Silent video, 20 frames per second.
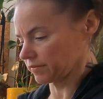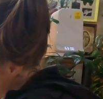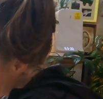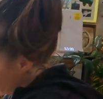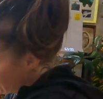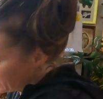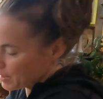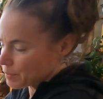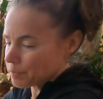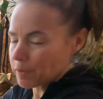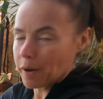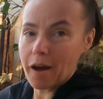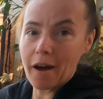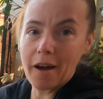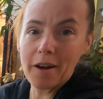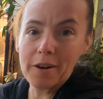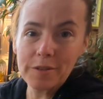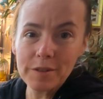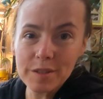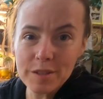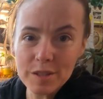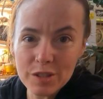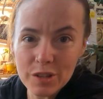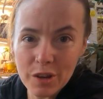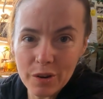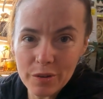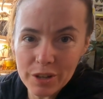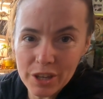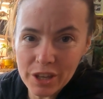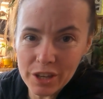This pot was
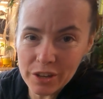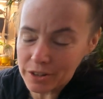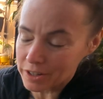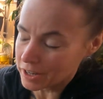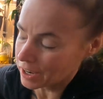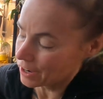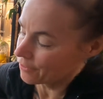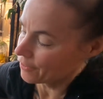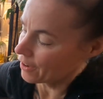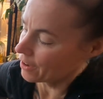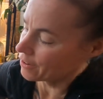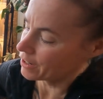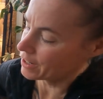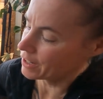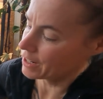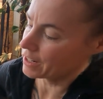so cute. I found it